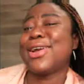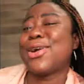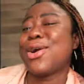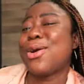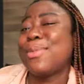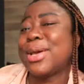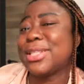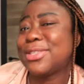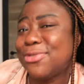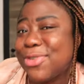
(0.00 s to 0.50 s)
a
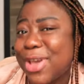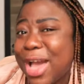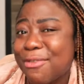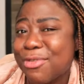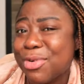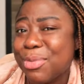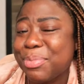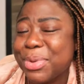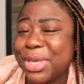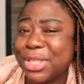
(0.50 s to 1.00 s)
comment. If you
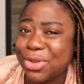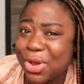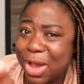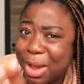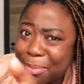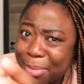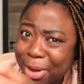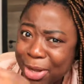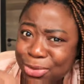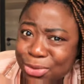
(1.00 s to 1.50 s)
haven't been, you're
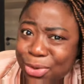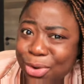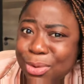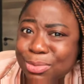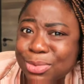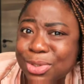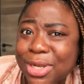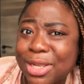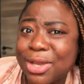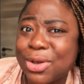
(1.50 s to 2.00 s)
about to
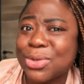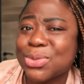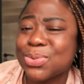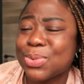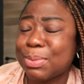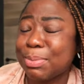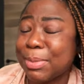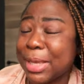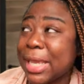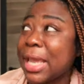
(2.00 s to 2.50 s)
come to Lagos
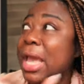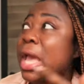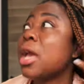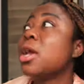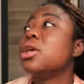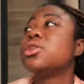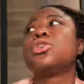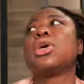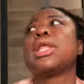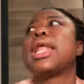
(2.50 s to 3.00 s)
with me.
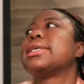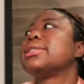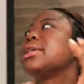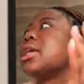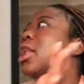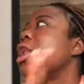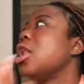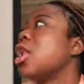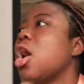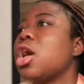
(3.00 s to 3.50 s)
So there's
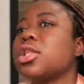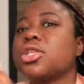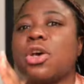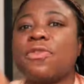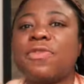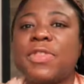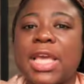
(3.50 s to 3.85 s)
a lot of